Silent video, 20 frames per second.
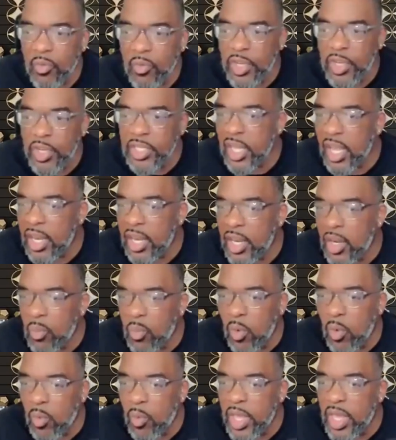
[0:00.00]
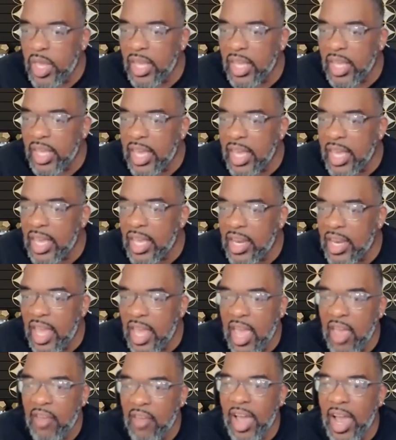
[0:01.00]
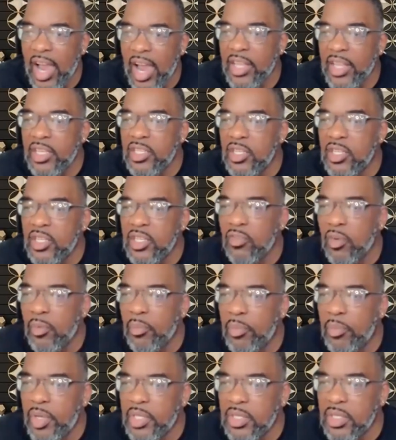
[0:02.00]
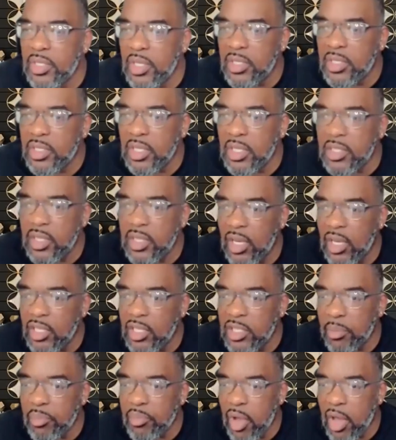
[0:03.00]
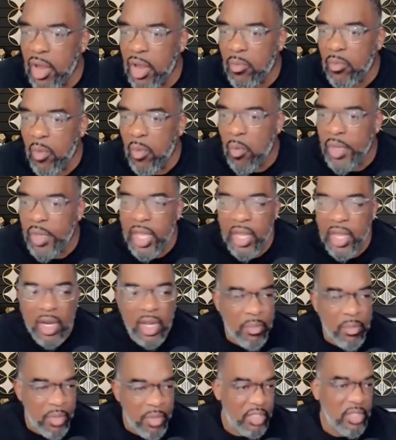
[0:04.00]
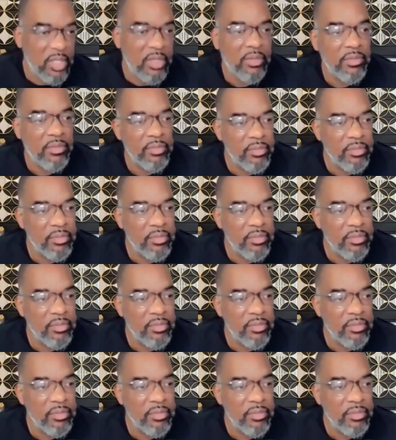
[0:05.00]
restated: Will we again have ID Shield for Business to sell as a product where we get a commission?